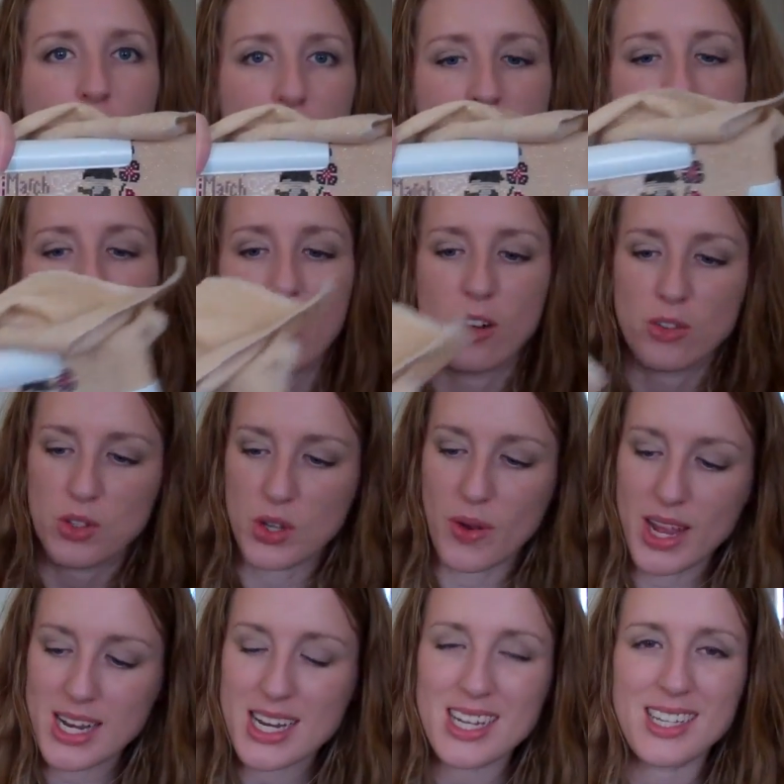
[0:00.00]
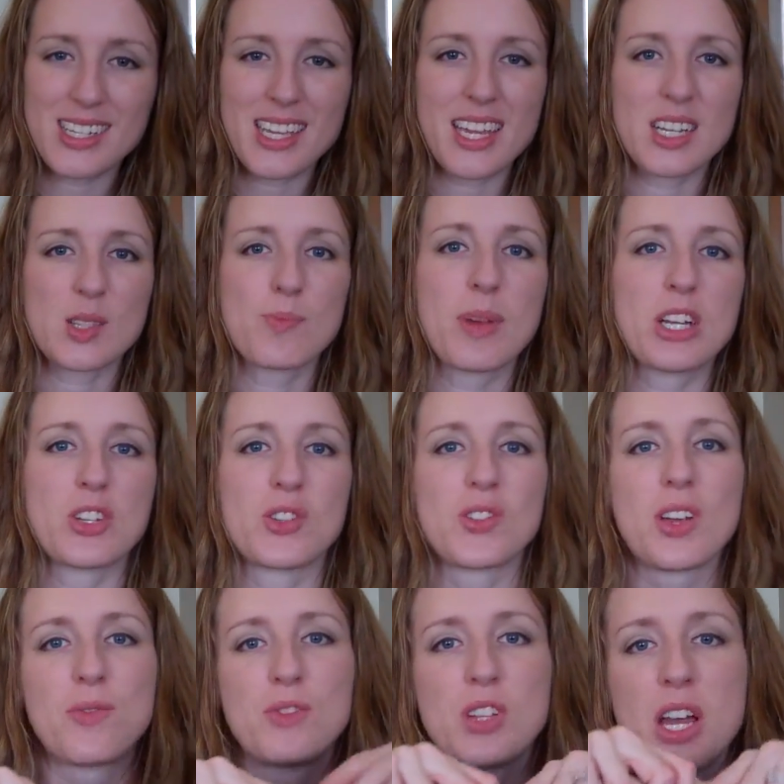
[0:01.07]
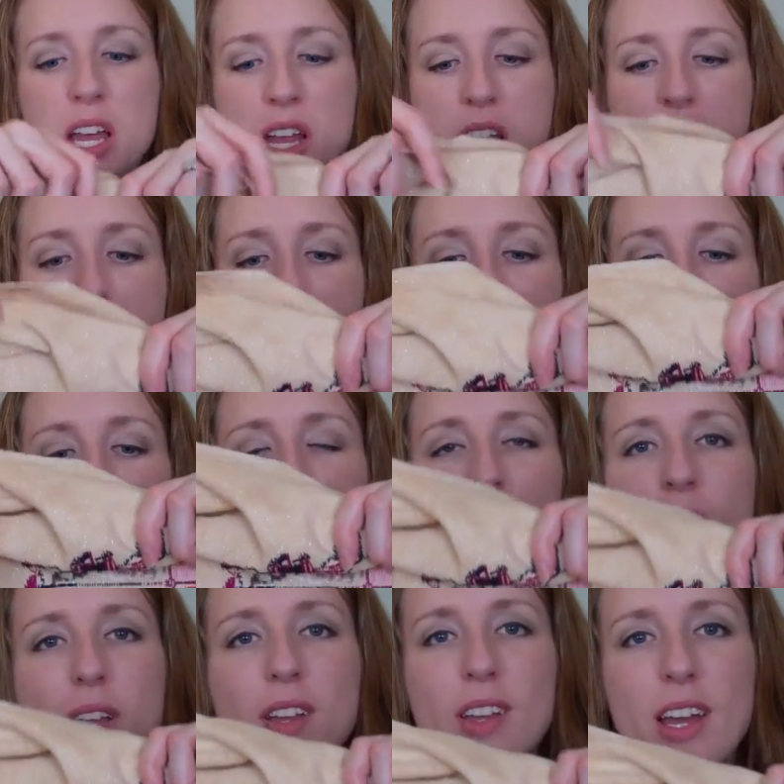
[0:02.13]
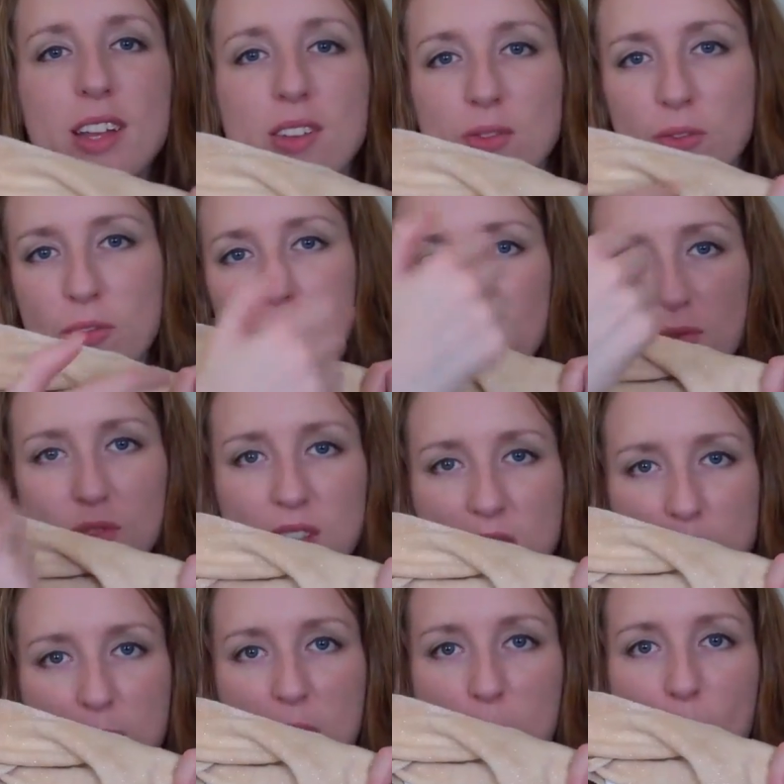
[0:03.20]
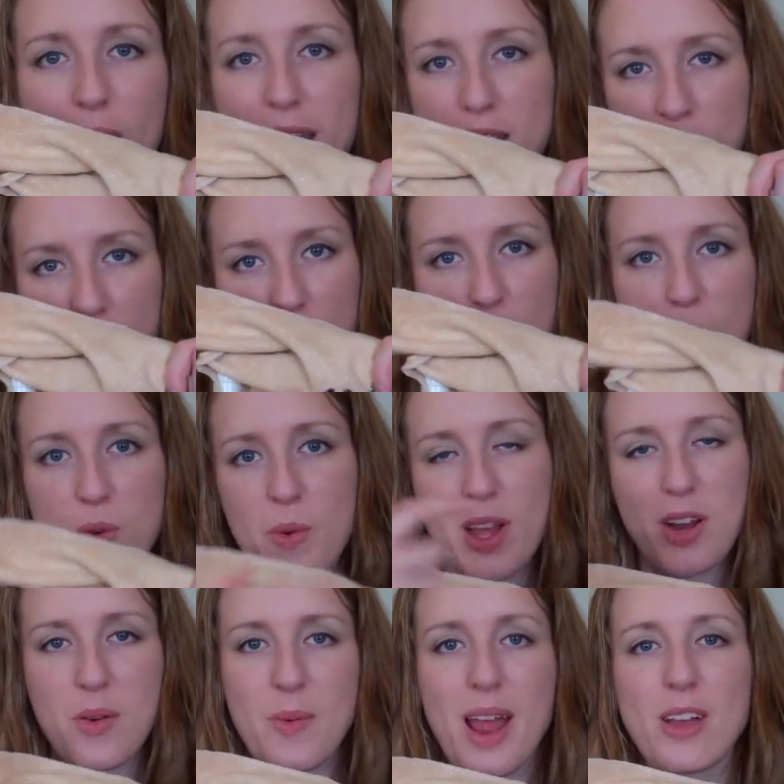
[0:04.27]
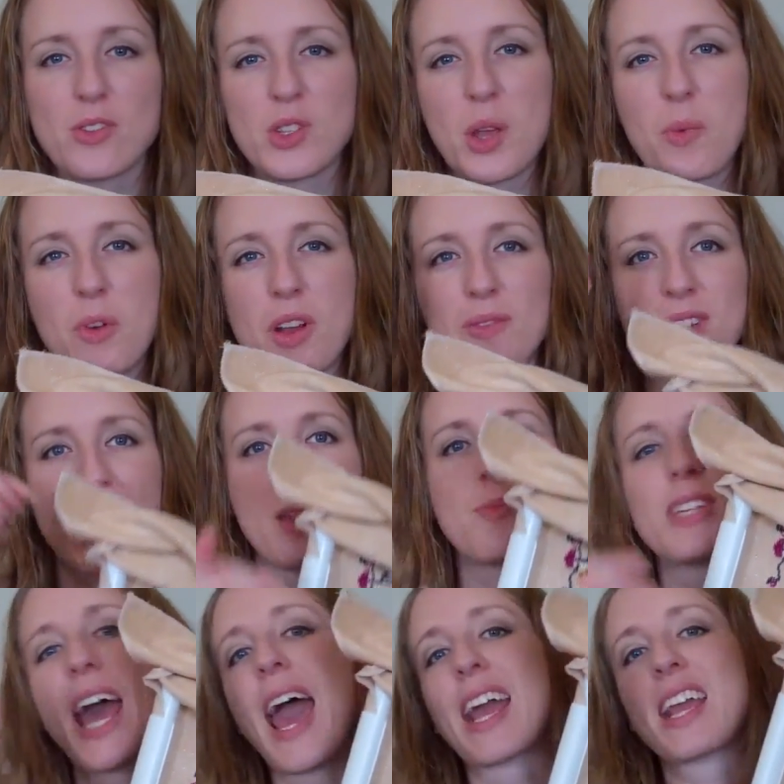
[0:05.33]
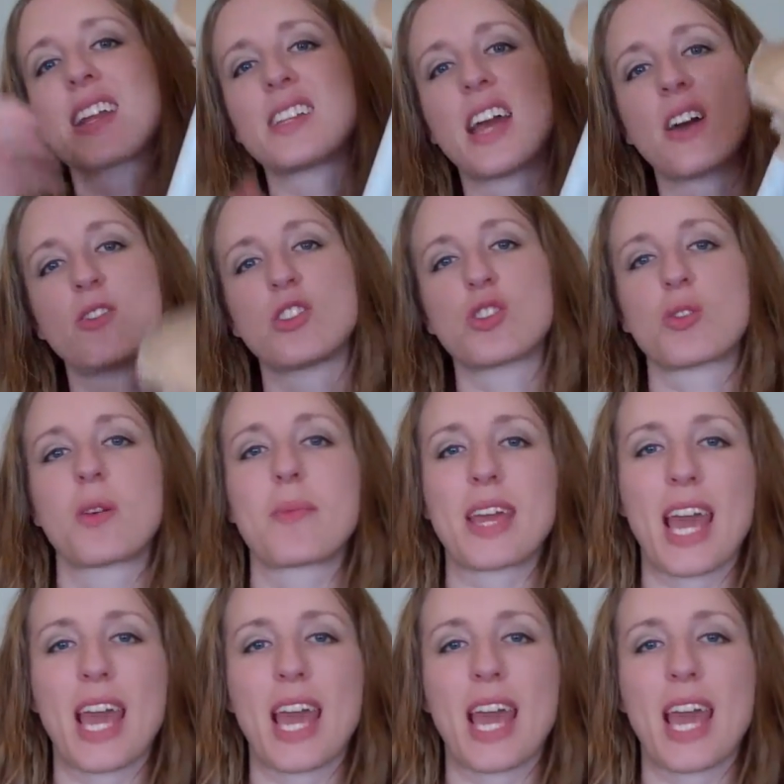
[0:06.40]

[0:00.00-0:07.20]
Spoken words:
for over here. So I needed to get as much stuff done so I could kind of take my white through and around so I won't have to keep tacking down